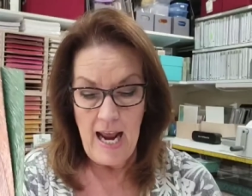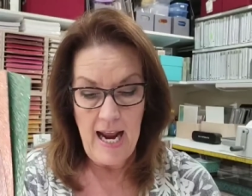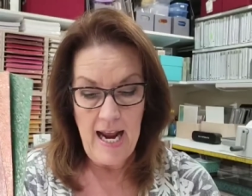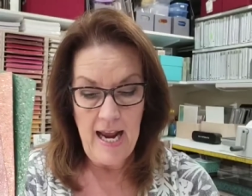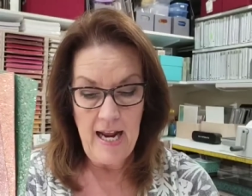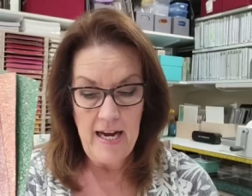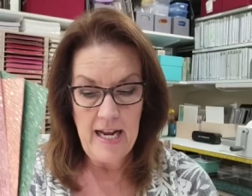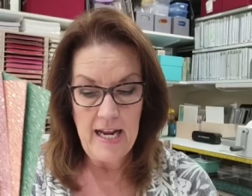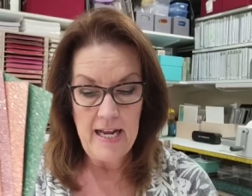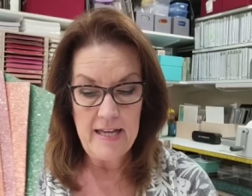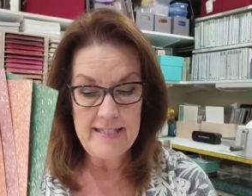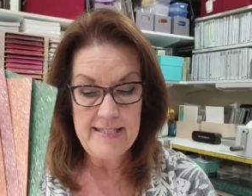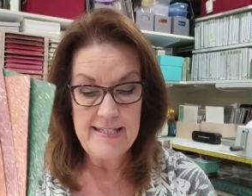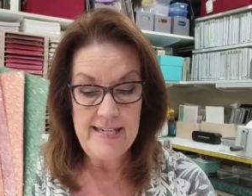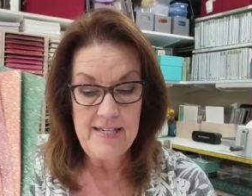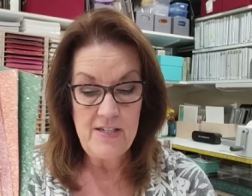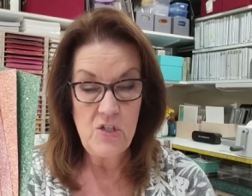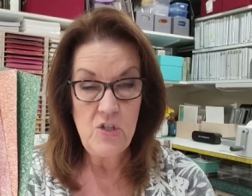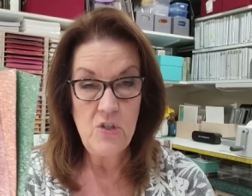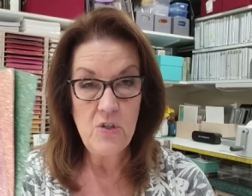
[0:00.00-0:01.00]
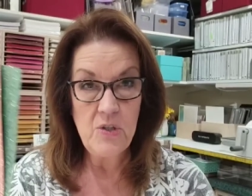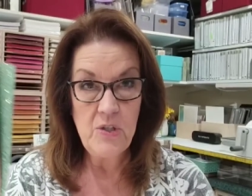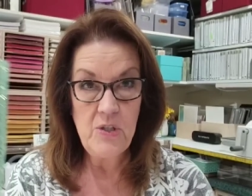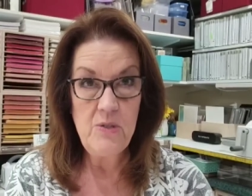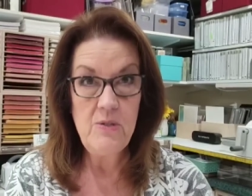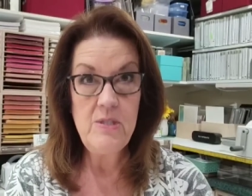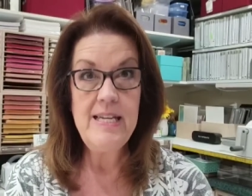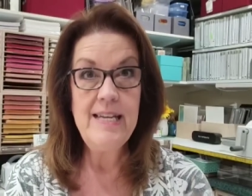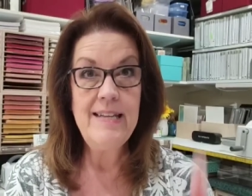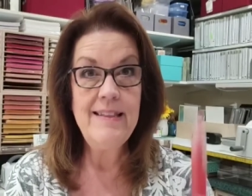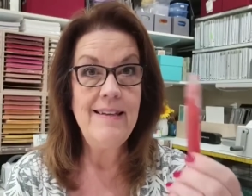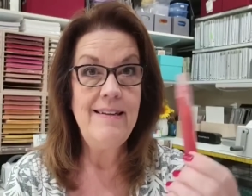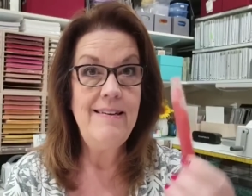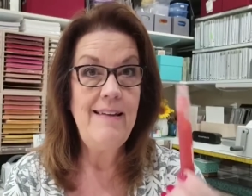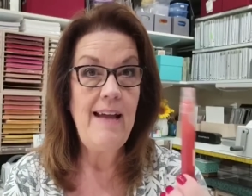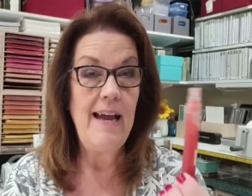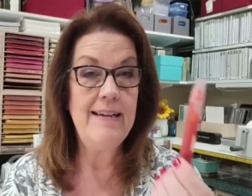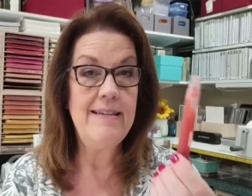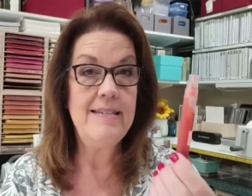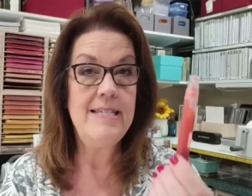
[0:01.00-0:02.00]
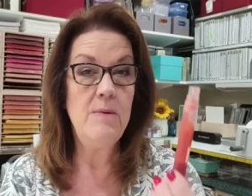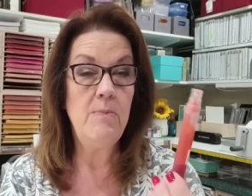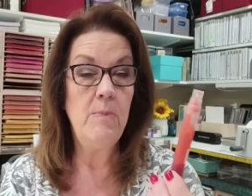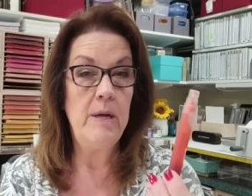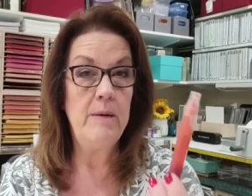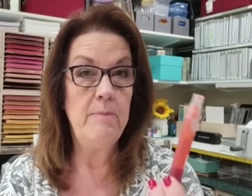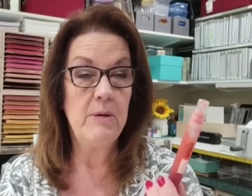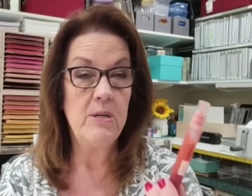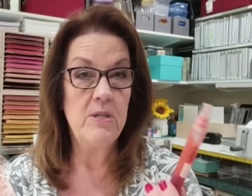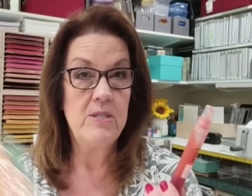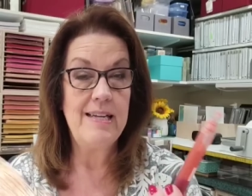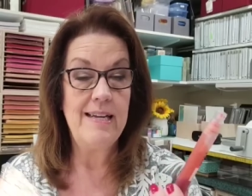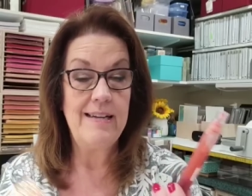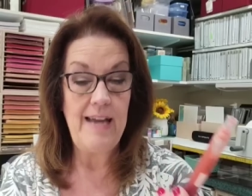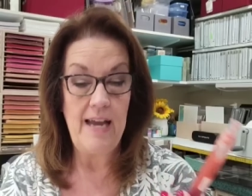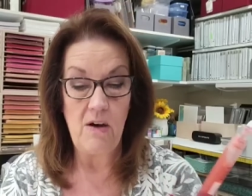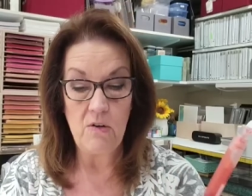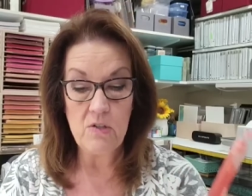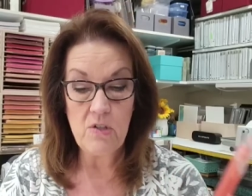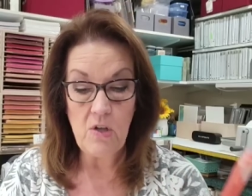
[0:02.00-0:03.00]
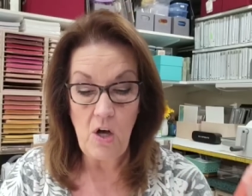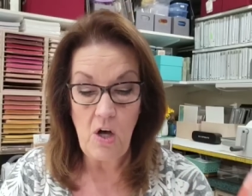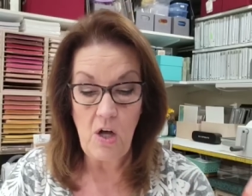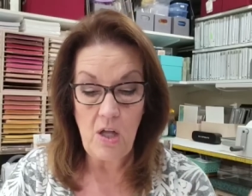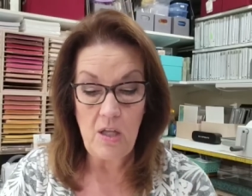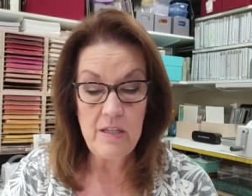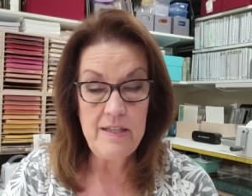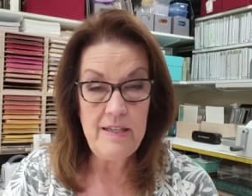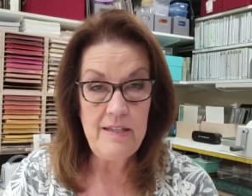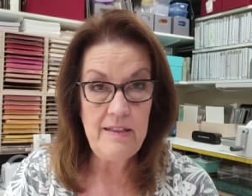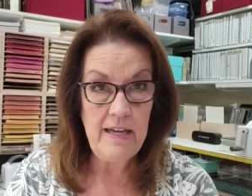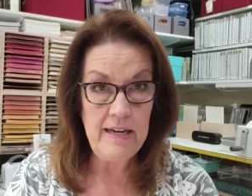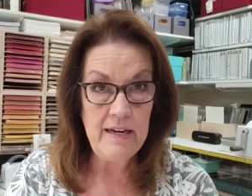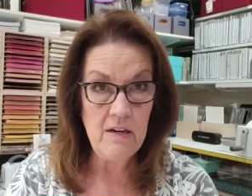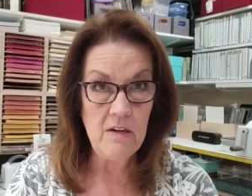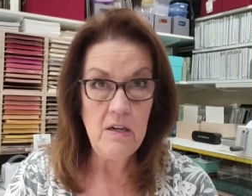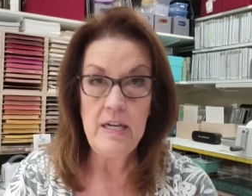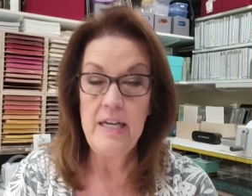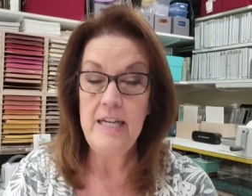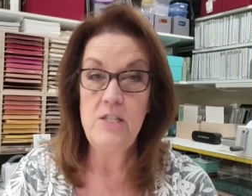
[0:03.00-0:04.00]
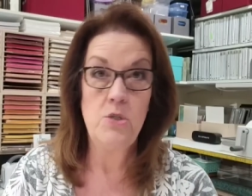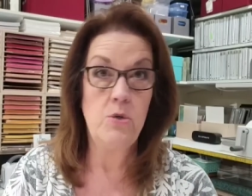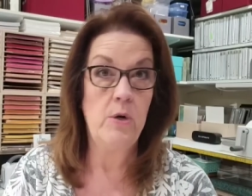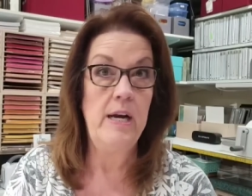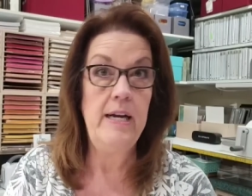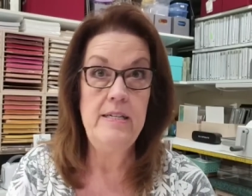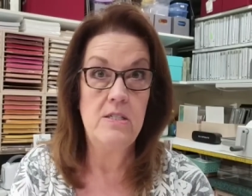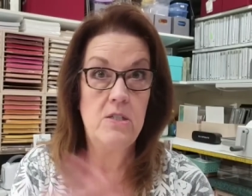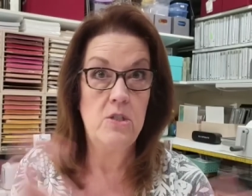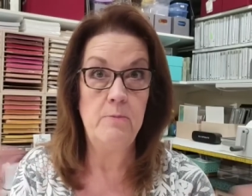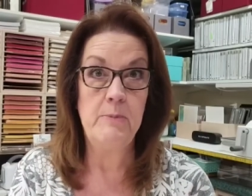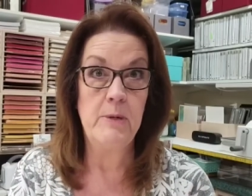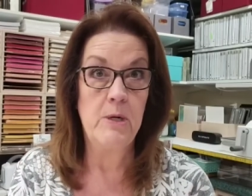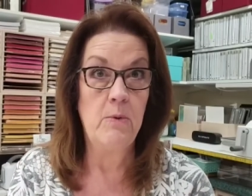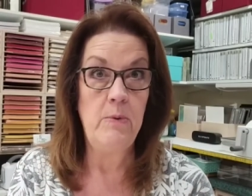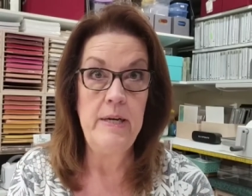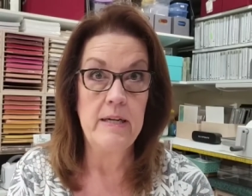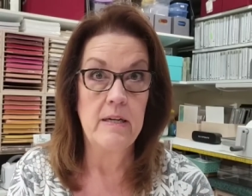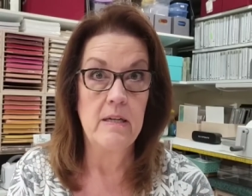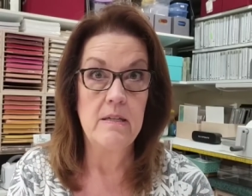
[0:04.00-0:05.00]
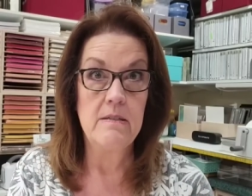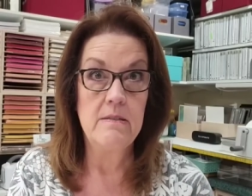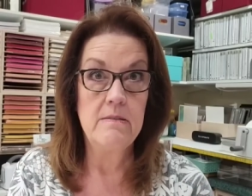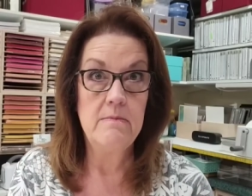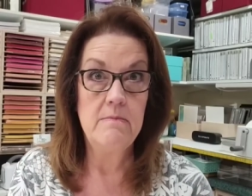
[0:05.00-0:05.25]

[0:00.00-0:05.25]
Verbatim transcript: And since you're using the 91% alcohol in there, it dries super quick.